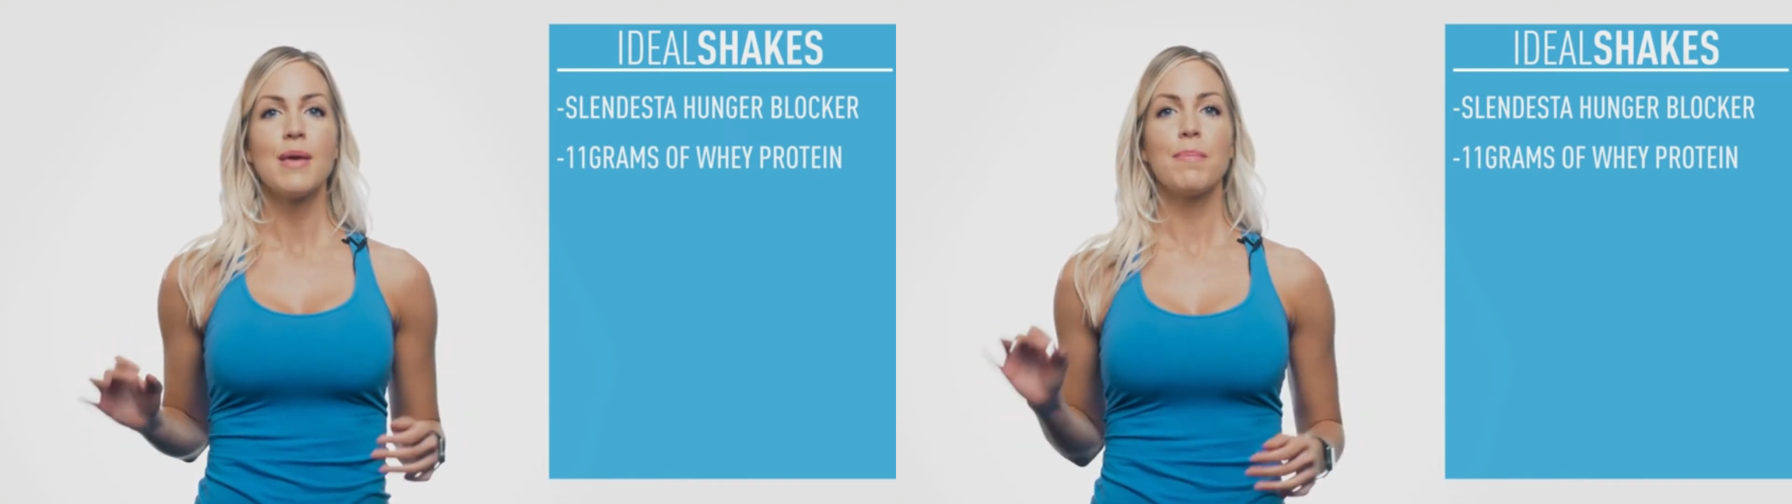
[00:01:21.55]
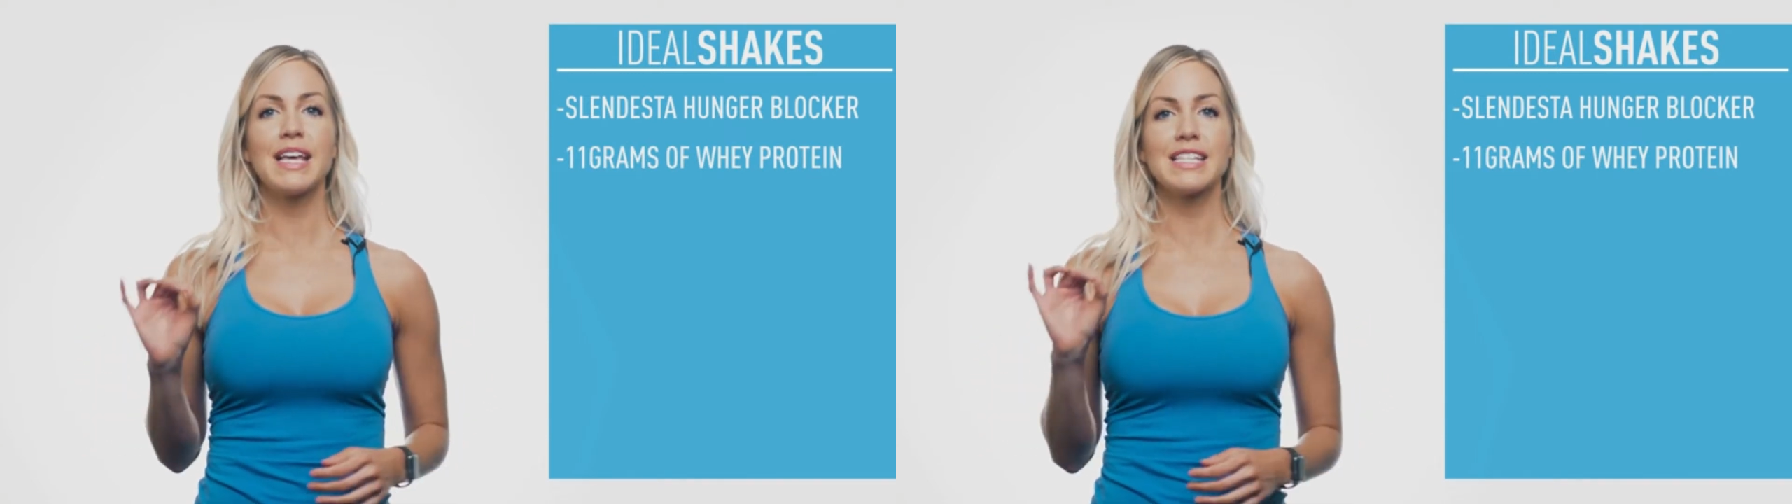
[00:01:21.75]

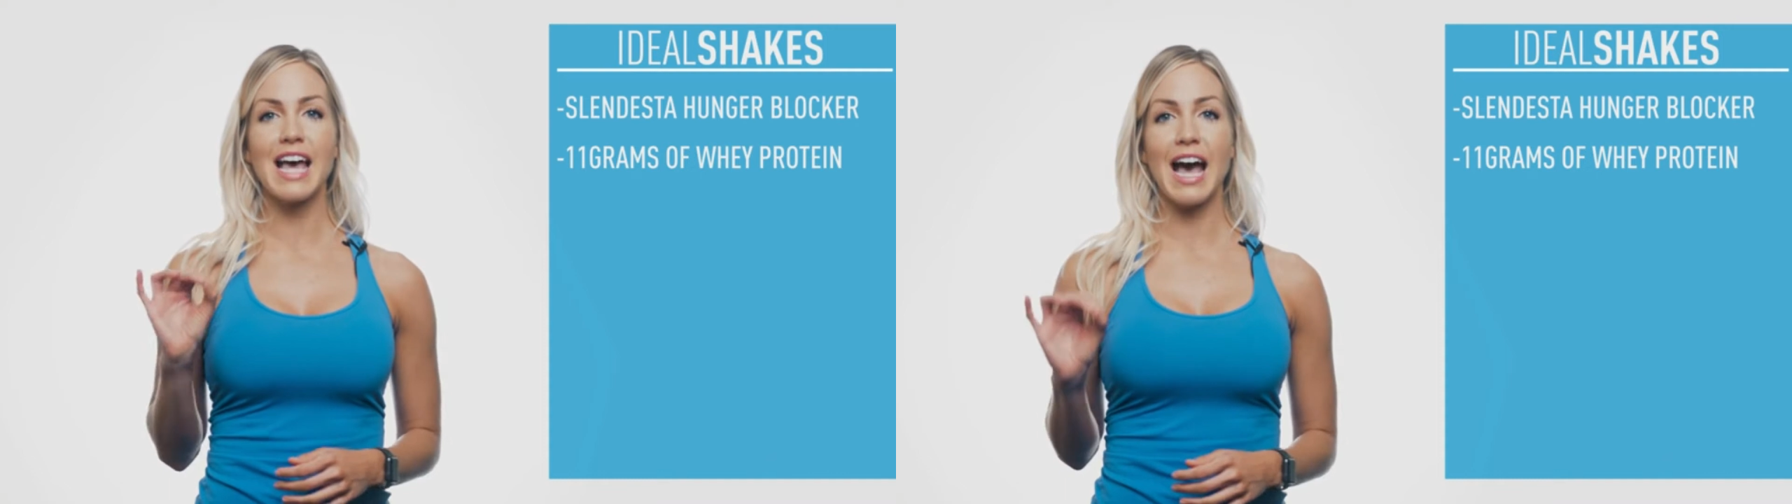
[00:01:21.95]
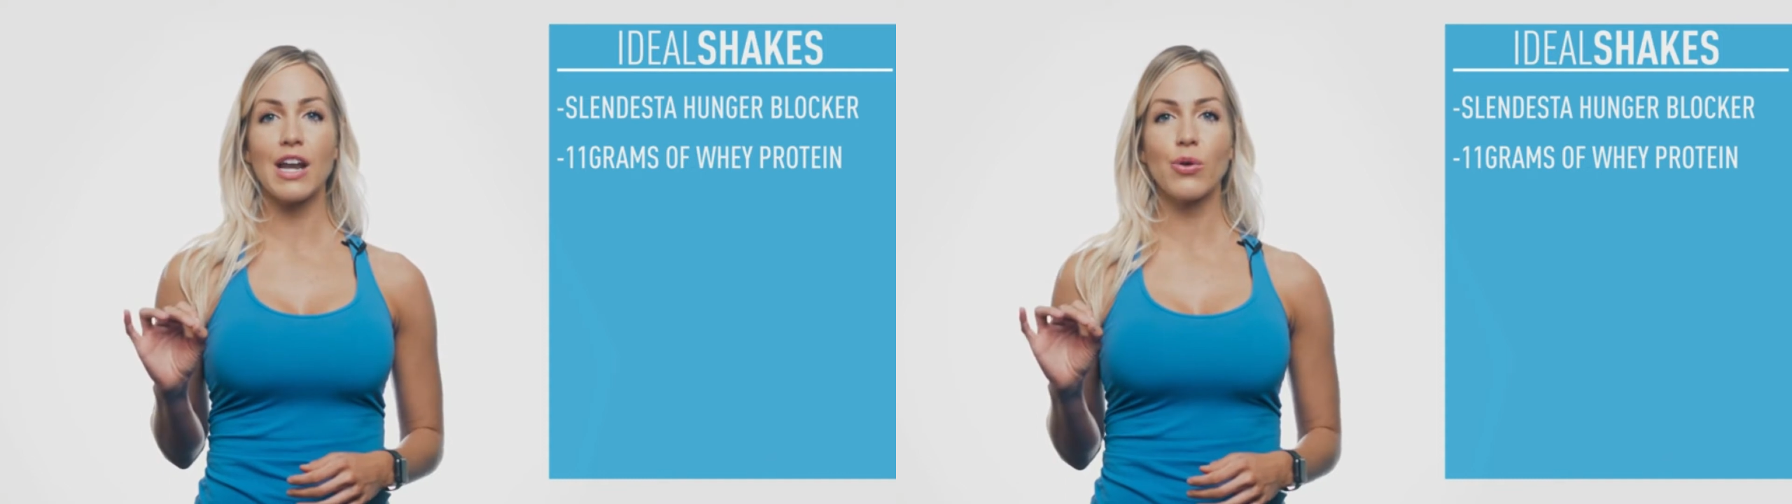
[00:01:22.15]
because
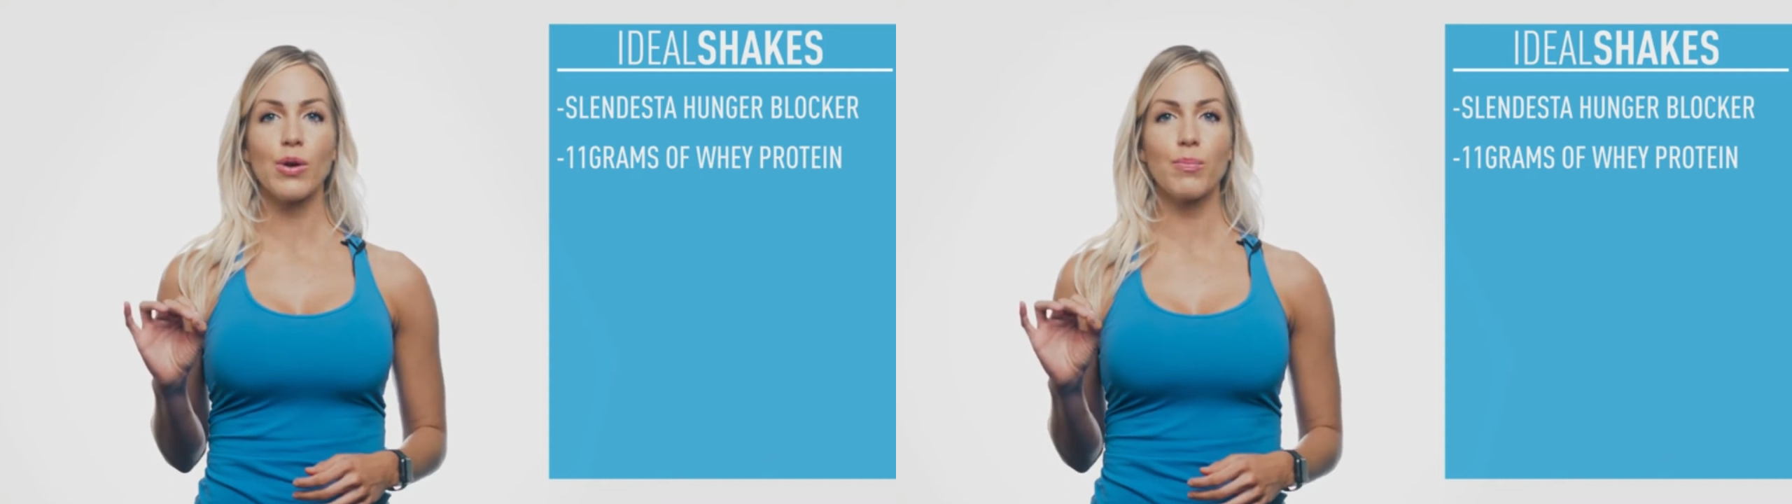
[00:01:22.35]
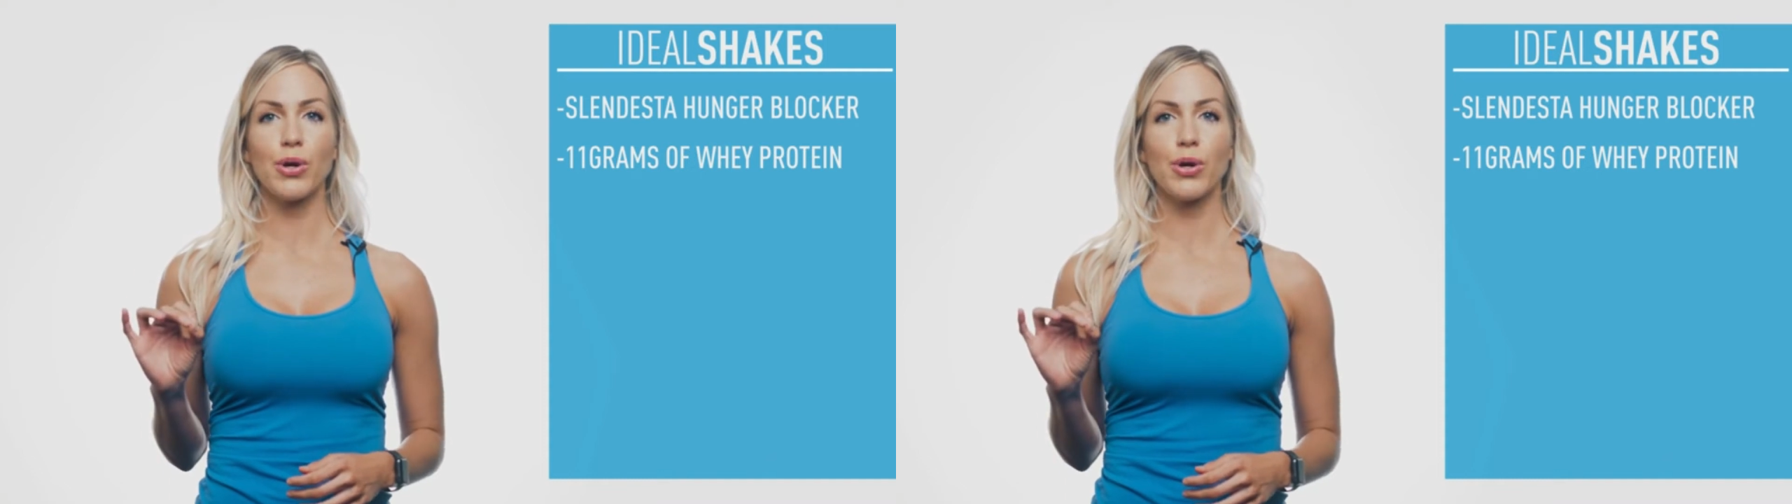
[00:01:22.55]
adequate